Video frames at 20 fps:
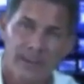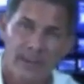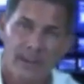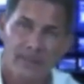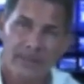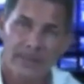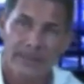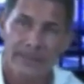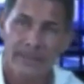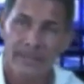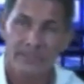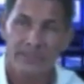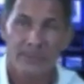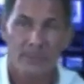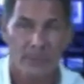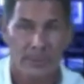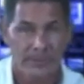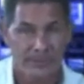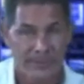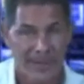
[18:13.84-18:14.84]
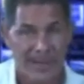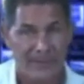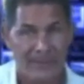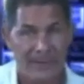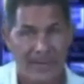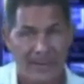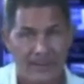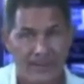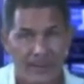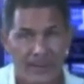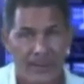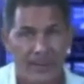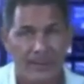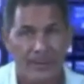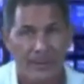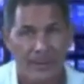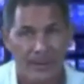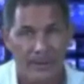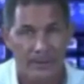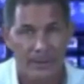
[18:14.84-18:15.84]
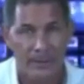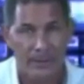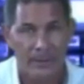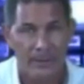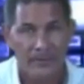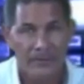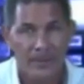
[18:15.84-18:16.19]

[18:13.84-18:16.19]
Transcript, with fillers: when the company does between 5 and 8 million a month.